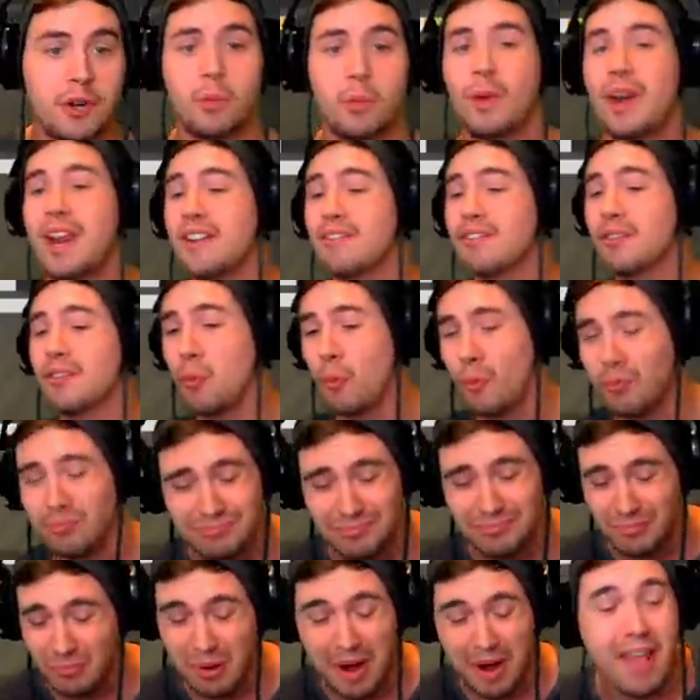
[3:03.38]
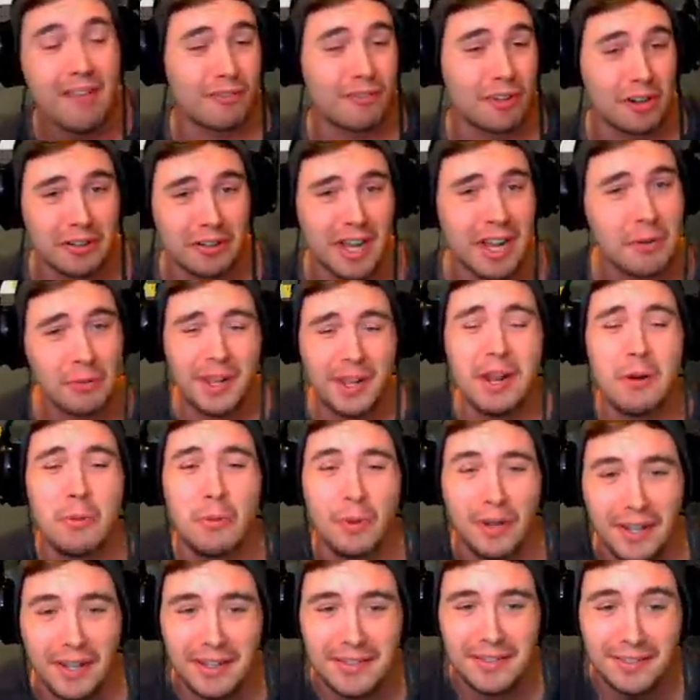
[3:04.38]
whatever, whatever, I don't care
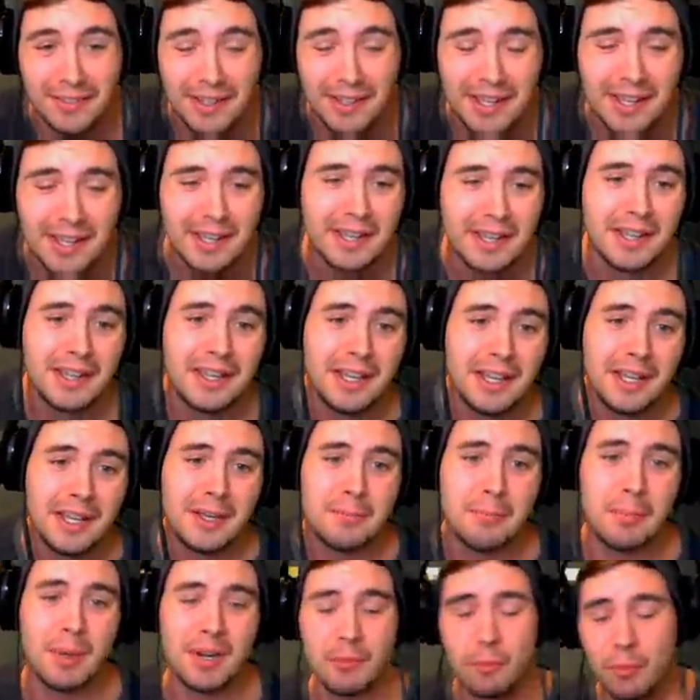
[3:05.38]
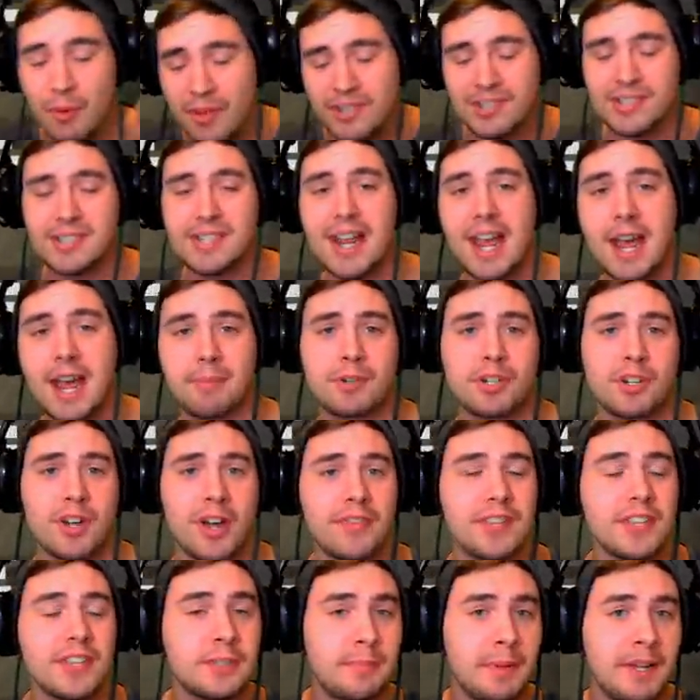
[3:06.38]
what it is, but with
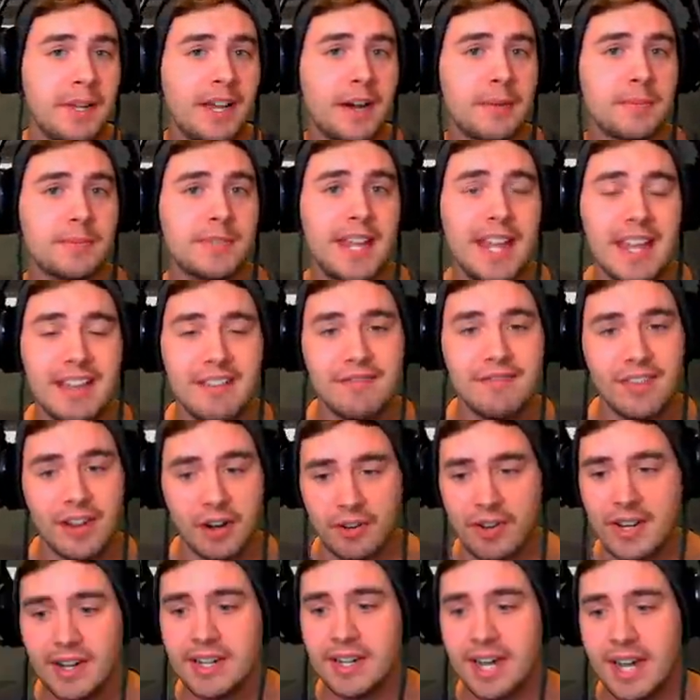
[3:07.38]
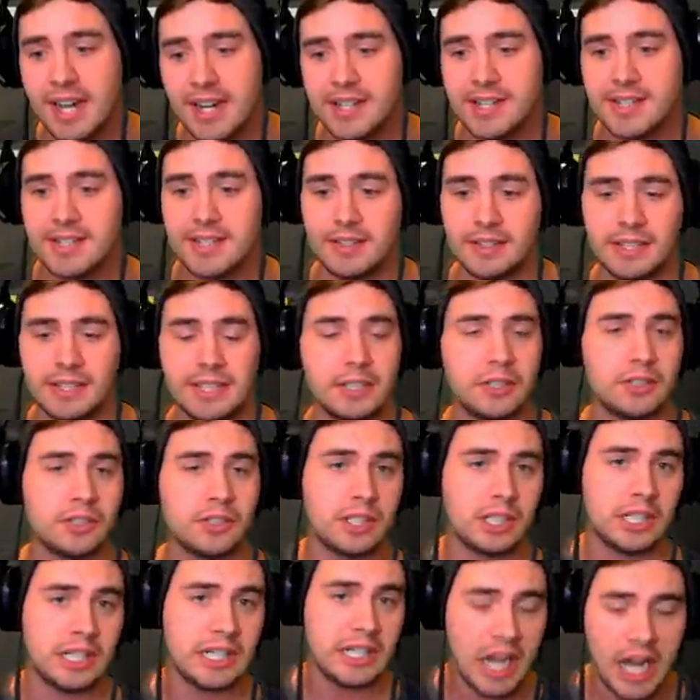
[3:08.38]
Snapshot, this becomes a very nice
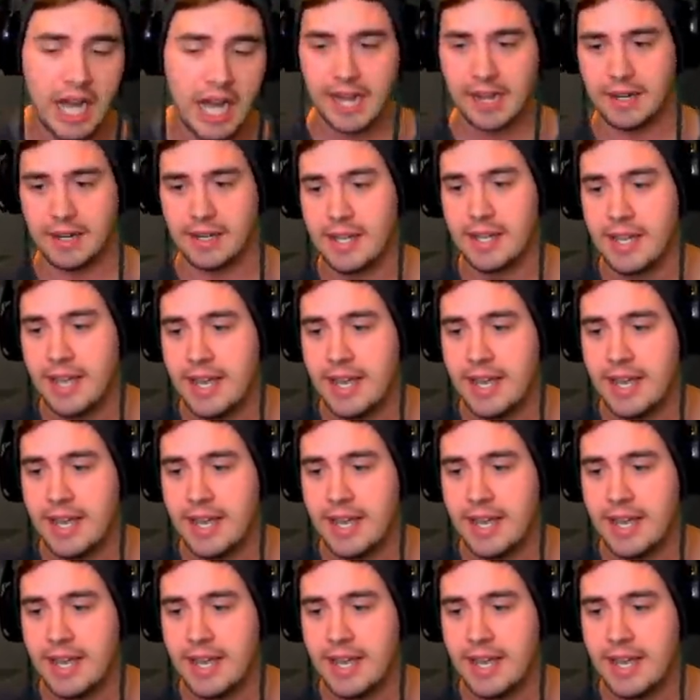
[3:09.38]
little gun.